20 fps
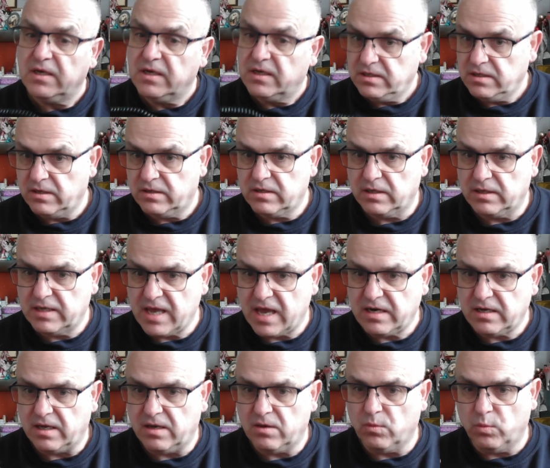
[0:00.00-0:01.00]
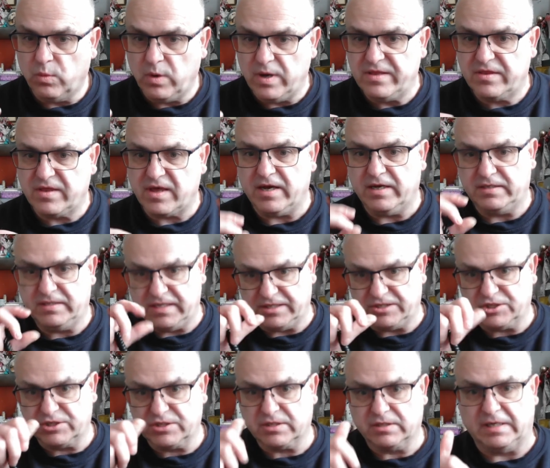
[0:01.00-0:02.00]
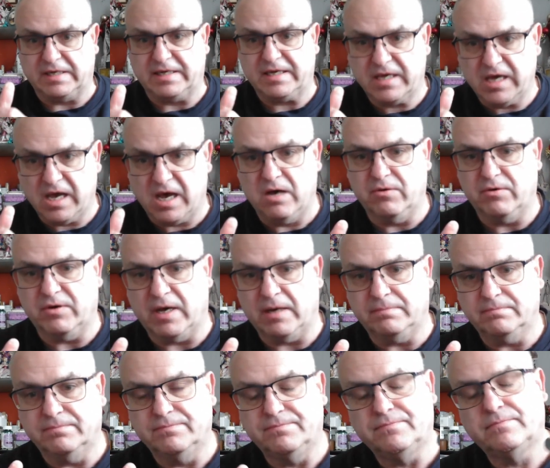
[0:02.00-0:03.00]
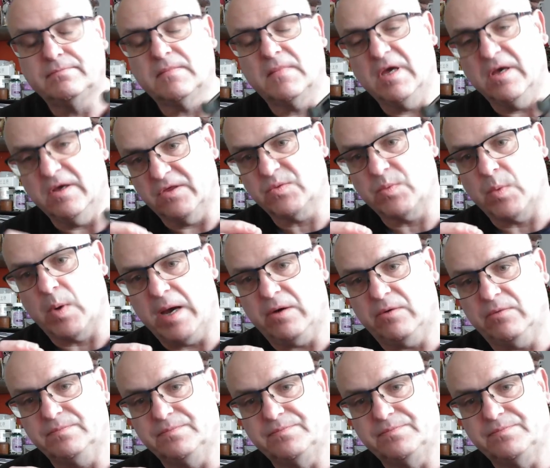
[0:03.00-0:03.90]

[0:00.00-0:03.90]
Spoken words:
You can get it with a digital encoder as well,